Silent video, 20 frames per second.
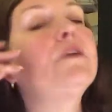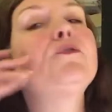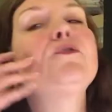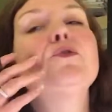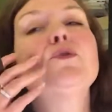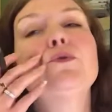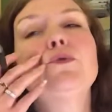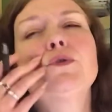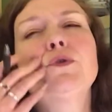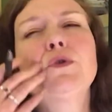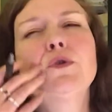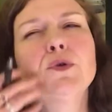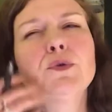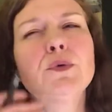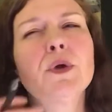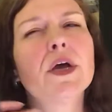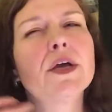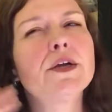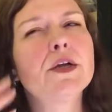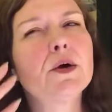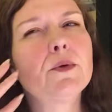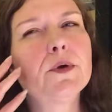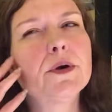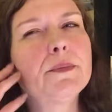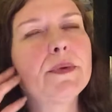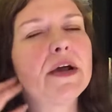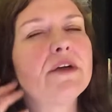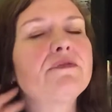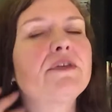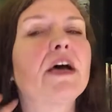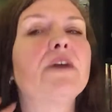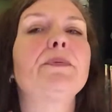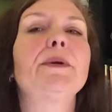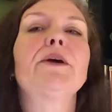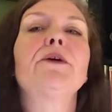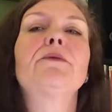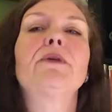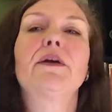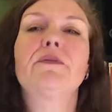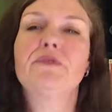you do not know what a
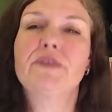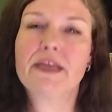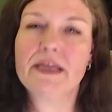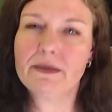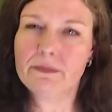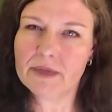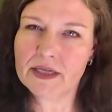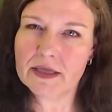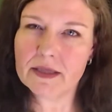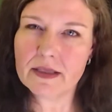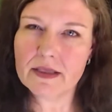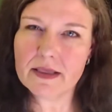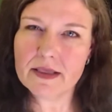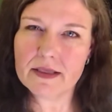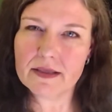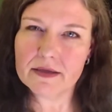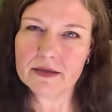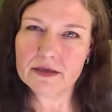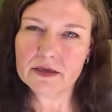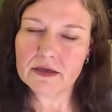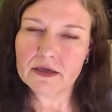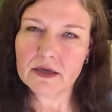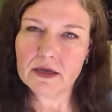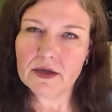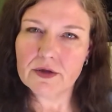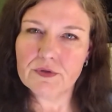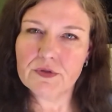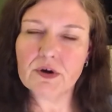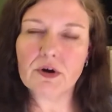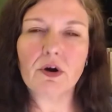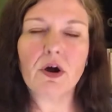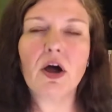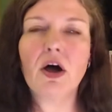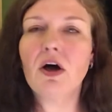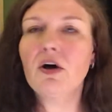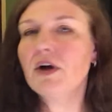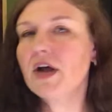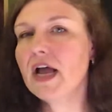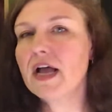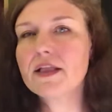5-paragraph theme is, there are
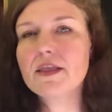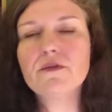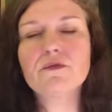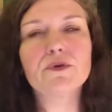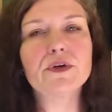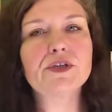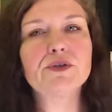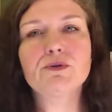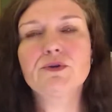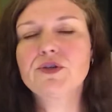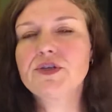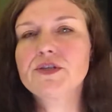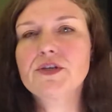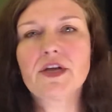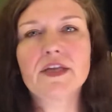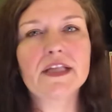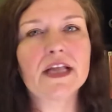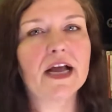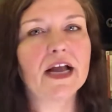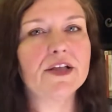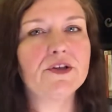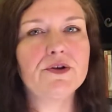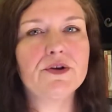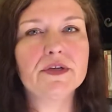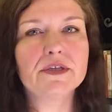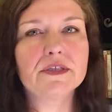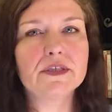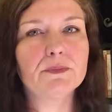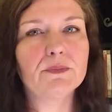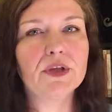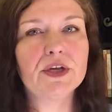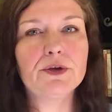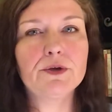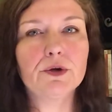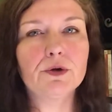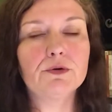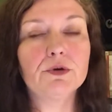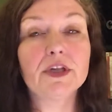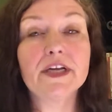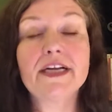all kinds of resources online. You can simply
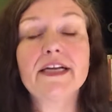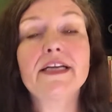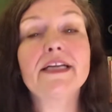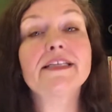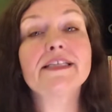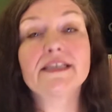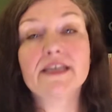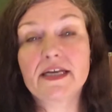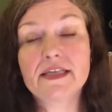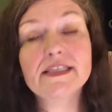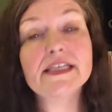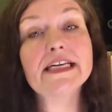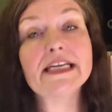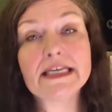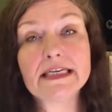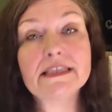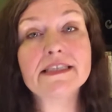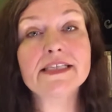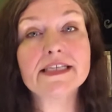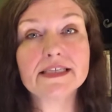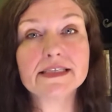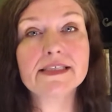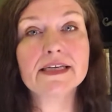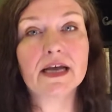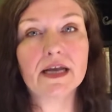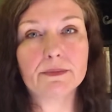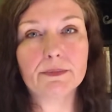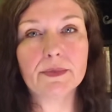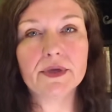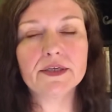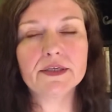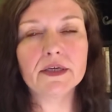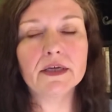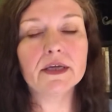Google it. It's an easy assignment.